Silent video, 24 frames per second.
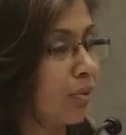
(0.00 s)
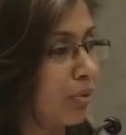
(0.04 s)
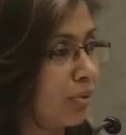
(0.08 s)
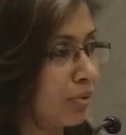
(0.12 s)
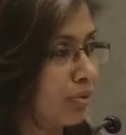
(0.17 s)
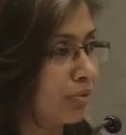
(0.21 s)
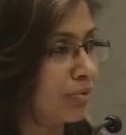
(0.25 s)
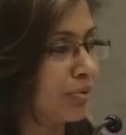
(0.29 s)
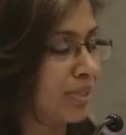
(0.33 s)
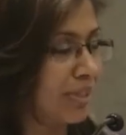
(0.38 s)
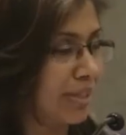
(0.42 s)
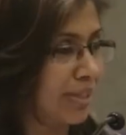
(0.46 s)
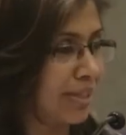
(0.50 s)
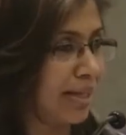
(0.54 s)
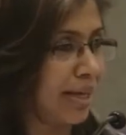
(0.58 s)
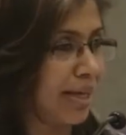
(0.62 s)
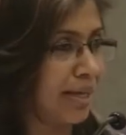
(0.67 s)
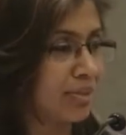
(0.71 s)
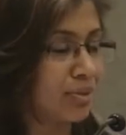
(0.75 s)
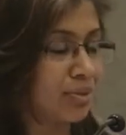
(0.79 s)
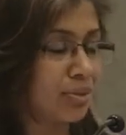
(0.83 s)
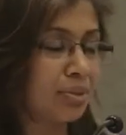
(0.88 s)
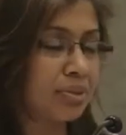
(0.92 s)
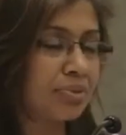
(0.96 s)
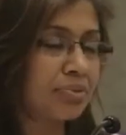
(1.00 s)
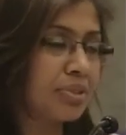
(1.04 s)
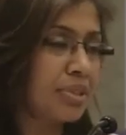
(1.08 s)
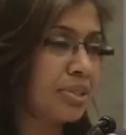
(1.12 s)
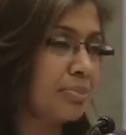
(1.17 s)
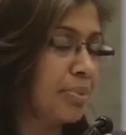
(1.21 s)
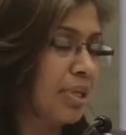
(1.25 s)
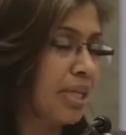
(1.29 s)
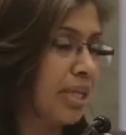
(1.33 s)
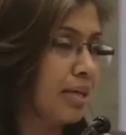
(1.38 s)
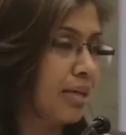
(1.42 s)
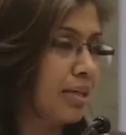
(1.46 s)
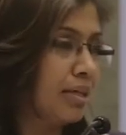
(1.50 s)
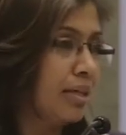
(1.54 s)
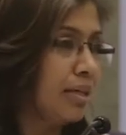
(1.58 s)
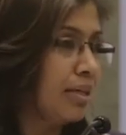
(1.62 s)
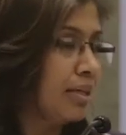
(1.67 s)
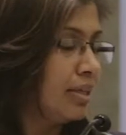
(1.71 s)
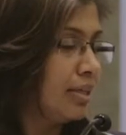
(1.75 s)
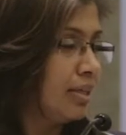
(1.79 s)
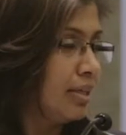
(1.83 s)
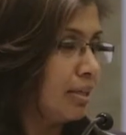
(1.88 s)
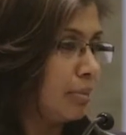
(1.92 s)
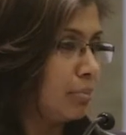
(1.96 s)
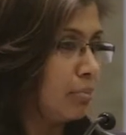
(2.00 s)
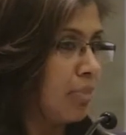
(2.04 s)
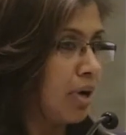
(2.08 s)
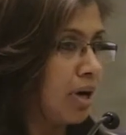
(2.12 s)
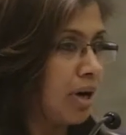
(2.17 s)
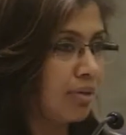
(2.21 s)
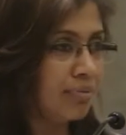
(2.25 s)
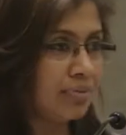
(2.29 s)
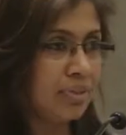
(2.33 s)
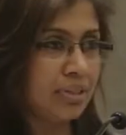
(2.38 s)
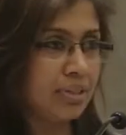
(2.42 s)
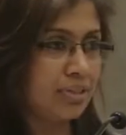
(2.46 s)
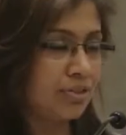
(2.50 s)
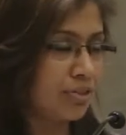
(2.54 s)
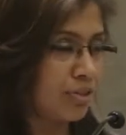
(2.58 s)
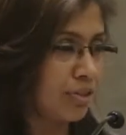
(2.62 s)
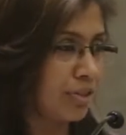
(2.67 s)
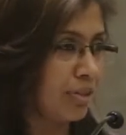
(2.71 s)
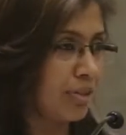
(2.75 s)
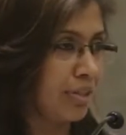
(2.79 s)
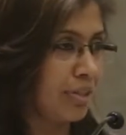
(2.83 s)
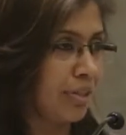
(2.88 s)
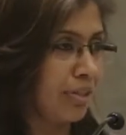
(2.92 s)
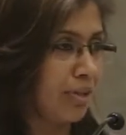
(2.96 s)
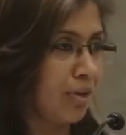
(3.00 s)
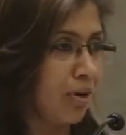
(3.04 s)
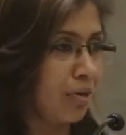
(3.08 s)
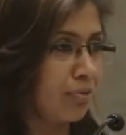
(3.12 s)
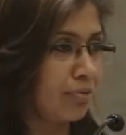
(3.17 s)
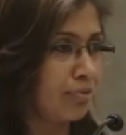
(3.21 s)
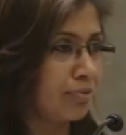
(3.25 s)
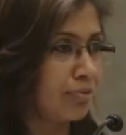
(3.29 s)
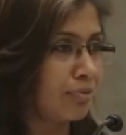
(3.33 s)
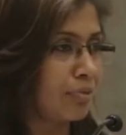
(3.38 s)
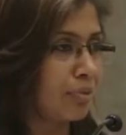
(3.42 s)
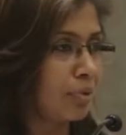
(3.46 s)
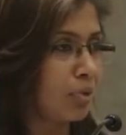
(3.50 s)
all over again. So it has been a marvelous journey of